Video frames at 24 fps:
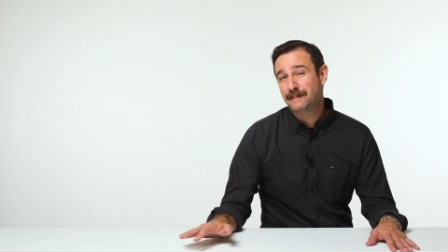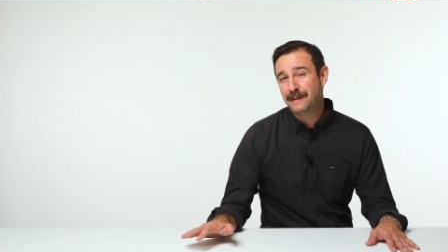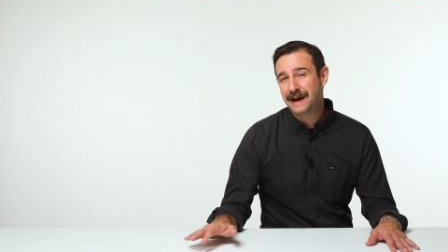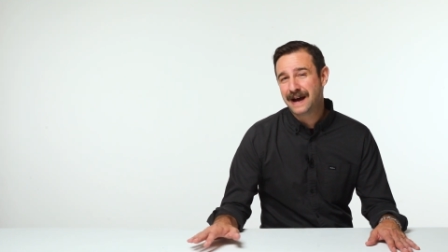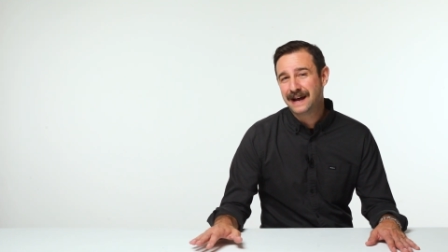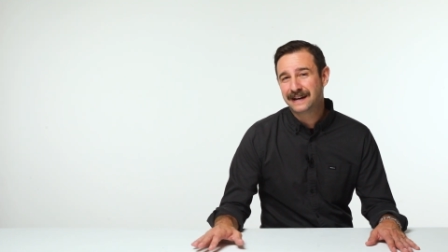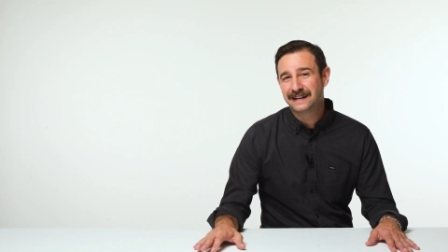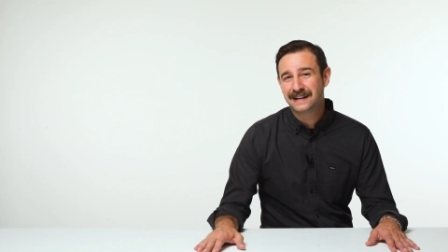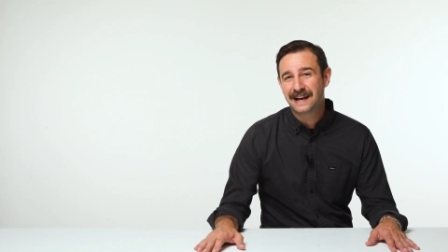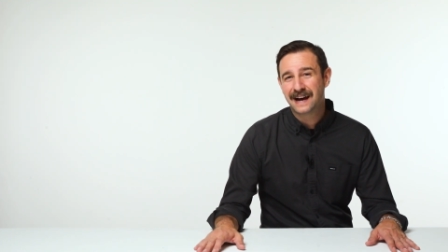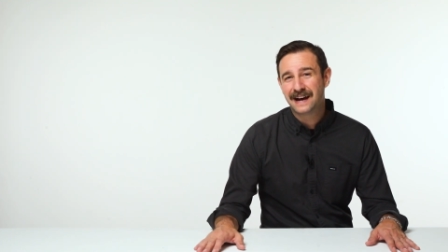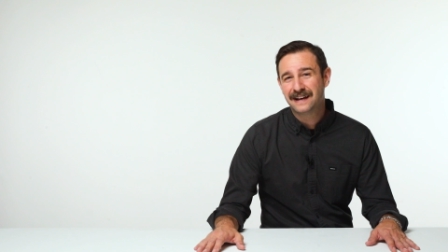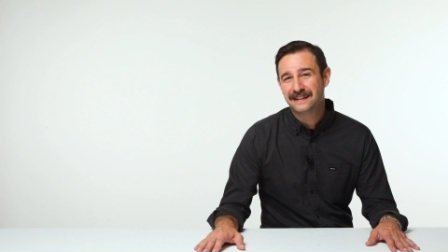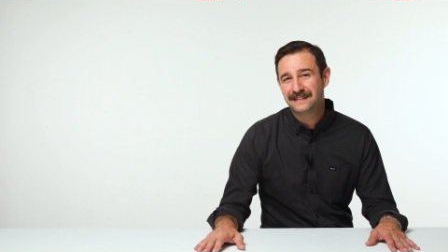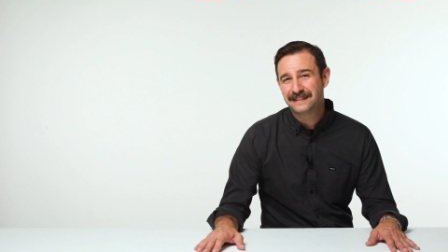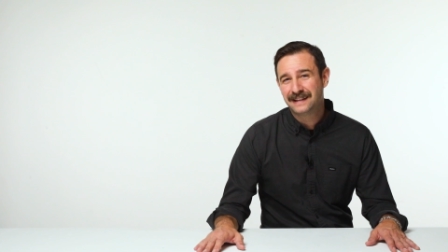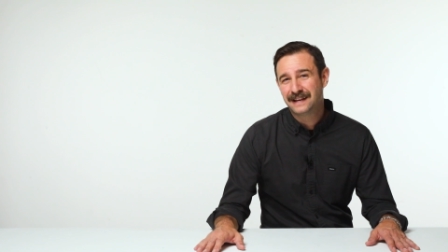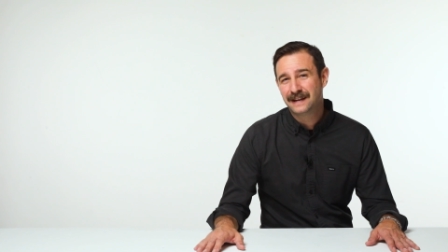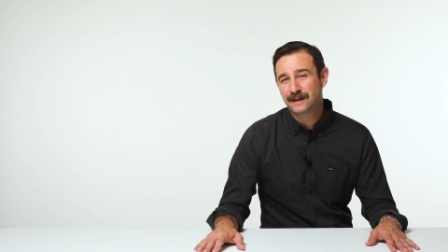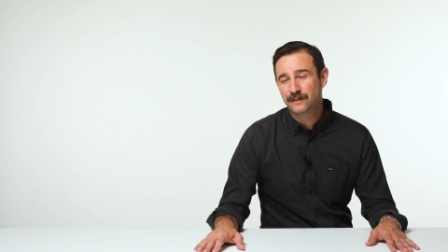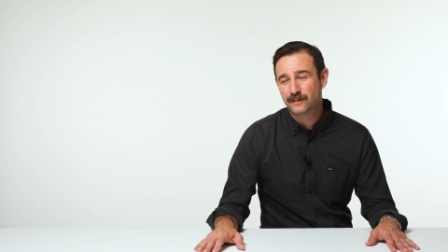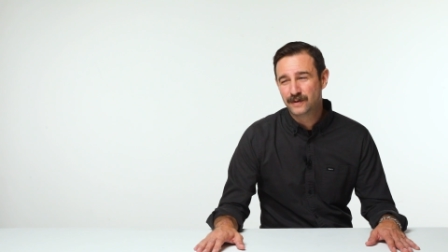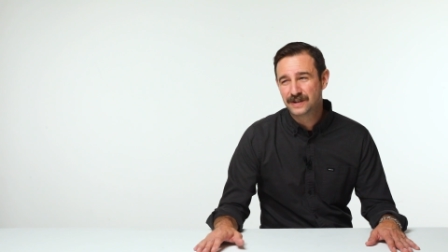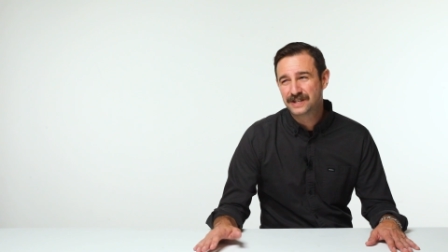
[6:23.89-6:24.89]
bad guy
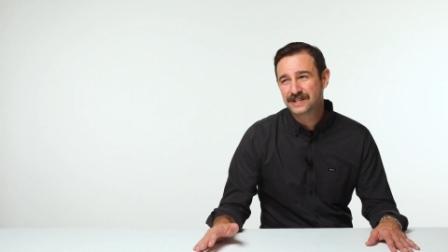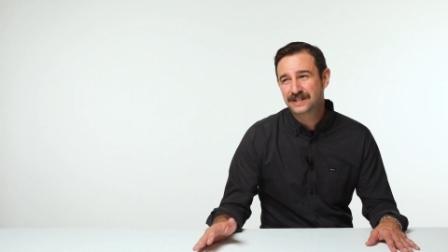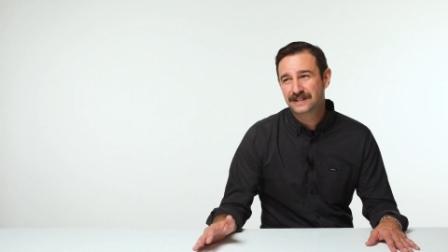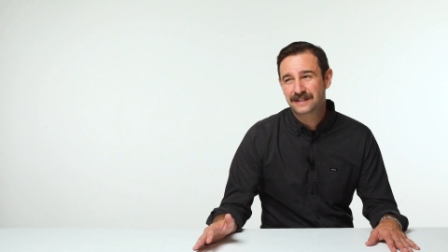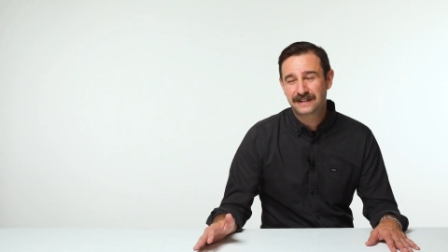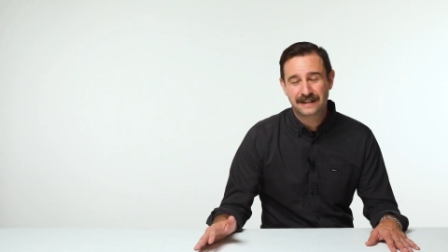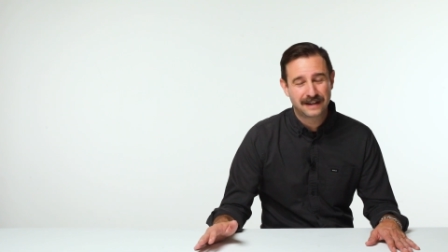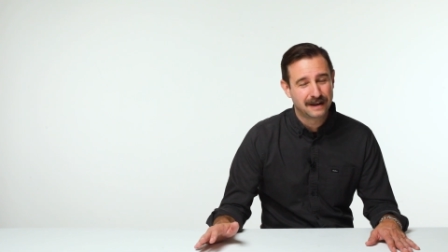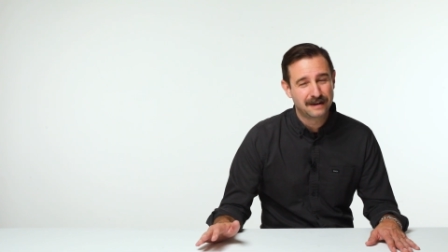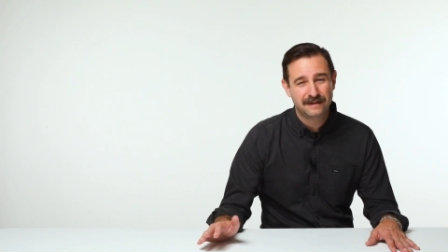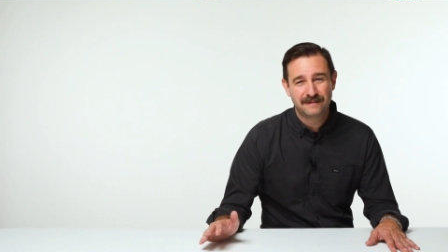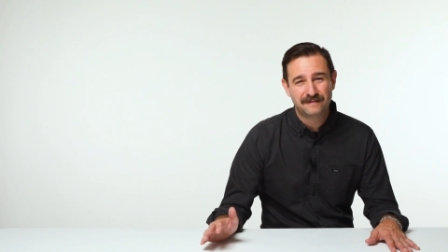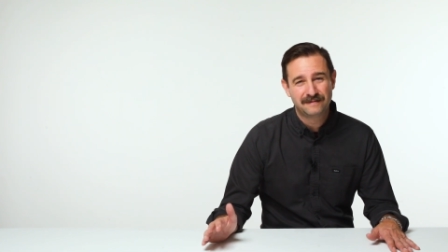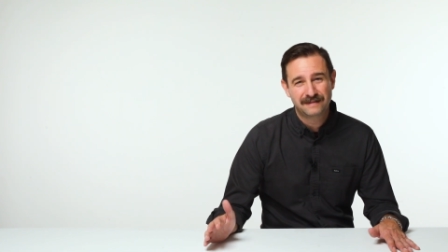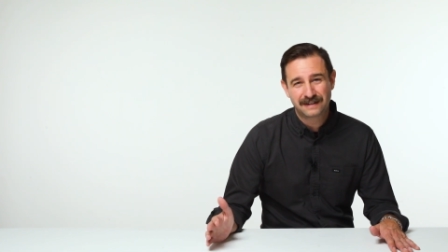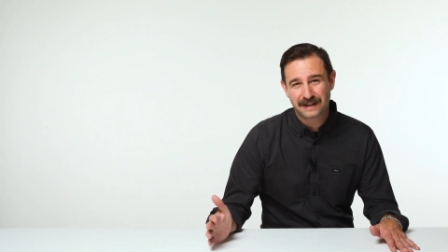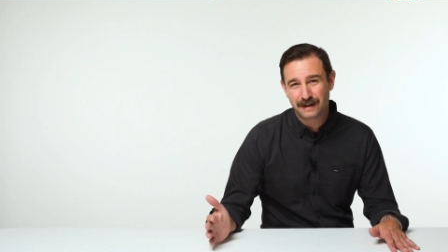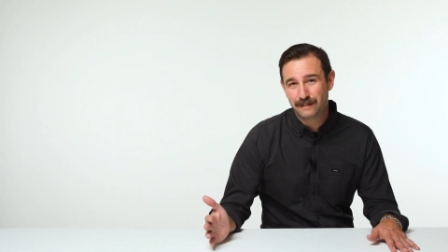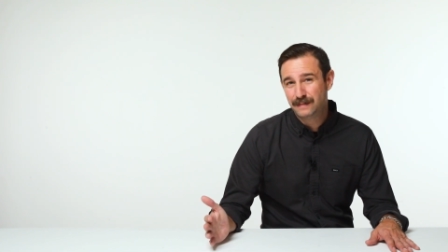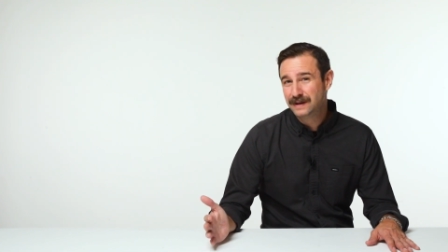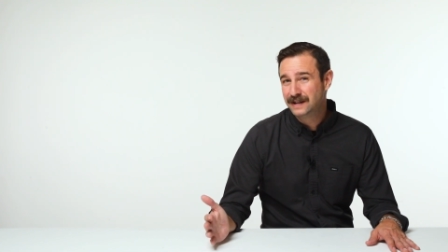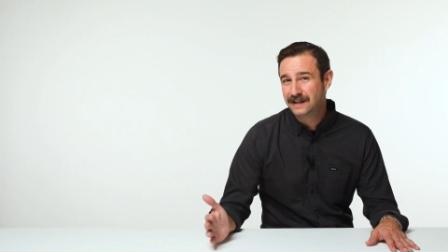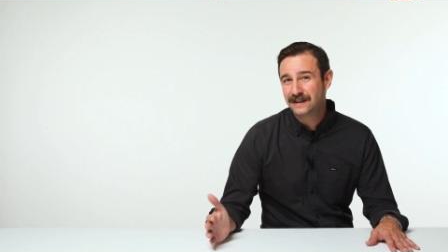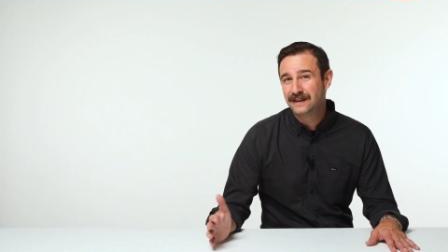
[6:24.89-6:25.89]
thing, which can
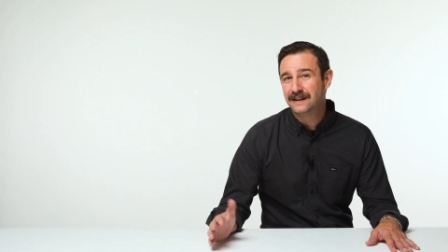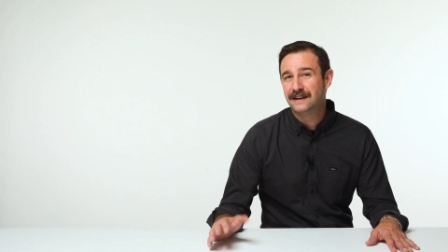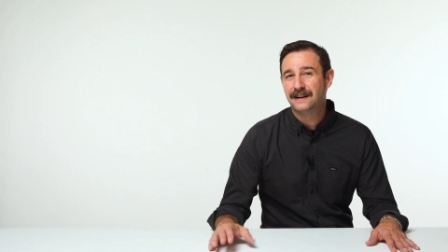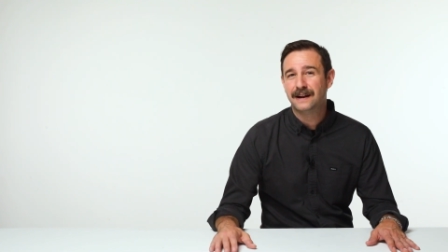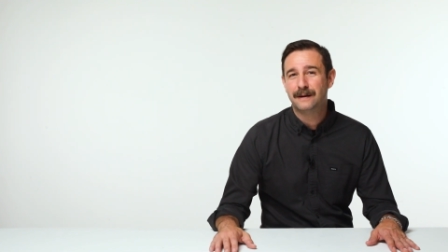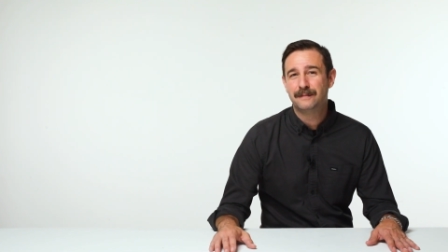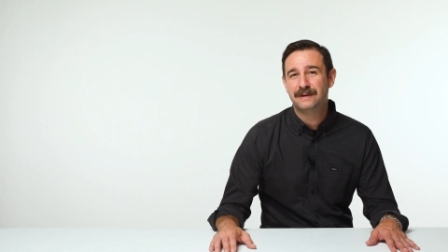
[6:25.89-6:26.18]
be good.